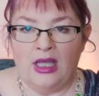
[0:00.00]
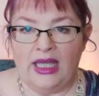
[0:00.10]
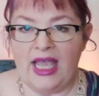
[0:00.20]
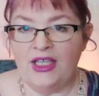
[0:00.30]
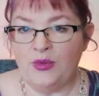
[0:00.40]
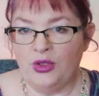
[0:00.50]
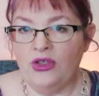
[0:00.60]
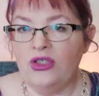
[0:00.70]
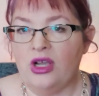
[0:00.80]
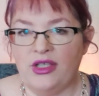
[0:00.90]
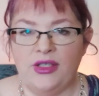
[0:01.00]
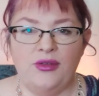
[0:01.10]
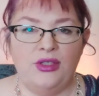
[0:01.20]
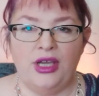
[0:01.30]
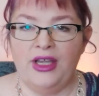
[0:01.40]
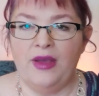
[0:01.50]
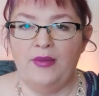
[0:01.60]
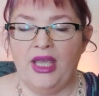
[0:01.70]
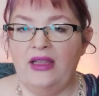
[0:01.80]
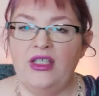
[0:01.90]
Caseworkers also dug
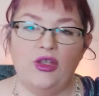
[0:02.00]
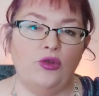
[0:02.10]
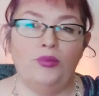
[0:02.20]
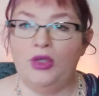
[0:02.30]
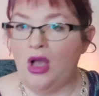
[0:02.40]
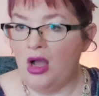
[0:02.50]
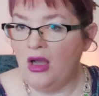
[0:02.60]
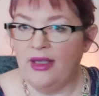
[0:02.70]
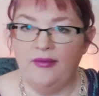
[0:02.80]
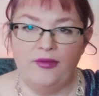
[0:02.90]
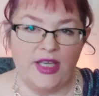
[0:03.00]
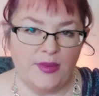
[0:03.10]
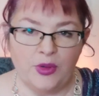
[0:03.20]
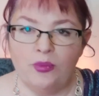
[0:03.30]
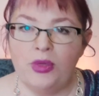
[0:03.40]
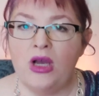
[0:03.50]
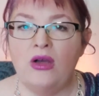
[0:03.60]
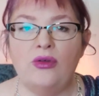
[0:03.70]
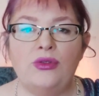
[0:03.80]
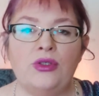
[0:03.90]
up Kelly's old blog and Facebook
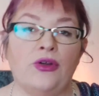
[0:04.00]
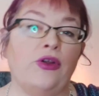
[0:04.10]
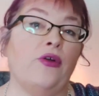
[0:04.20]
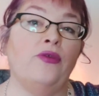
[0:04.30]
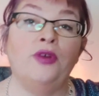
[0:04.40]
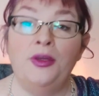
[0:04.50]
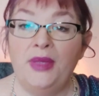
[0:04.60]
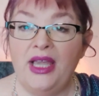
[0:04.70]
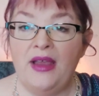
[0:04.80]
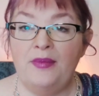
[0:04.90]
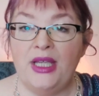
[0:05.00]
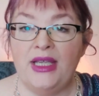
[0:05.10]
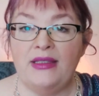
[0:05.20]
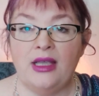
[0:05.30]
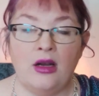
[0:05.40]
posts, her GoFundMe updates,